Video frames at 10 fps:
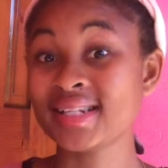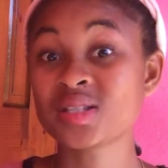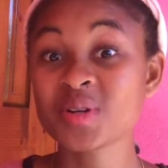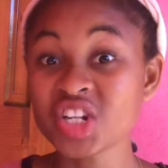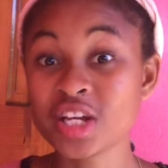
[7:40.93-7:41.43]

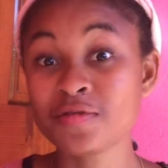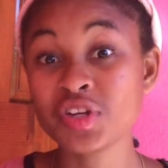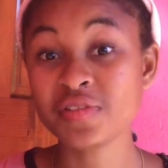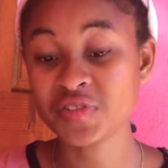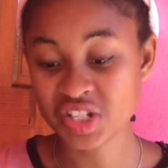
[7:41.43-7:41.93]
Especially
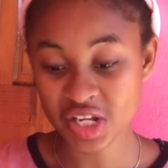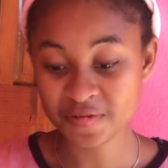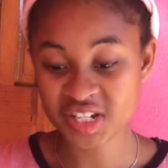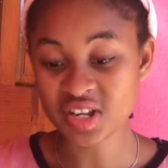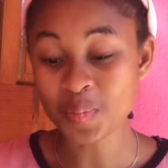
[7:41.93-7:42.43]
if
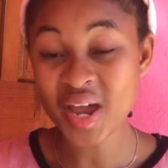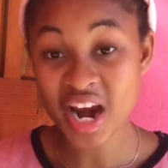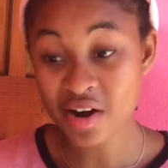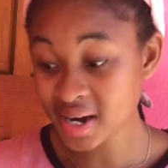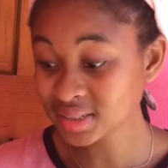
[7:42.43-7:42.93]
it's a
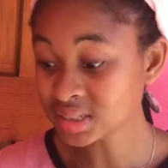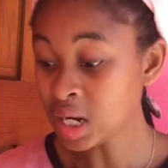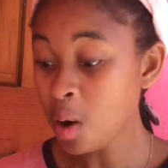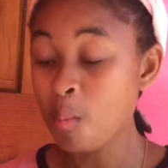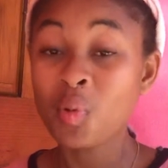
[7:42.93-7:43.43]
parent
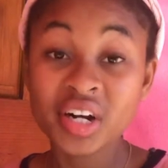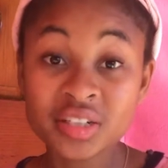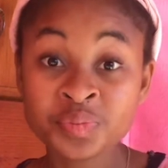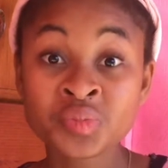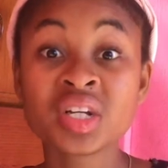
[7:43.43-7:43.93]
money,
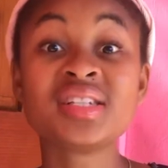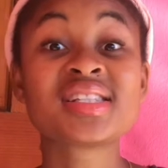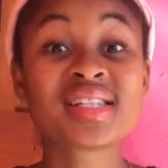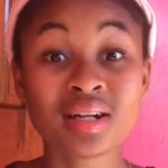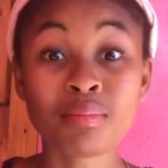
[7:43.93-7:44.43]
it's
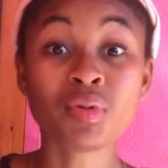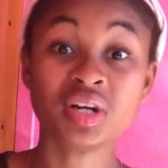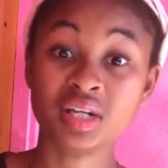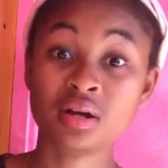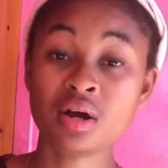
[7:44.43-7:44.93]
still money.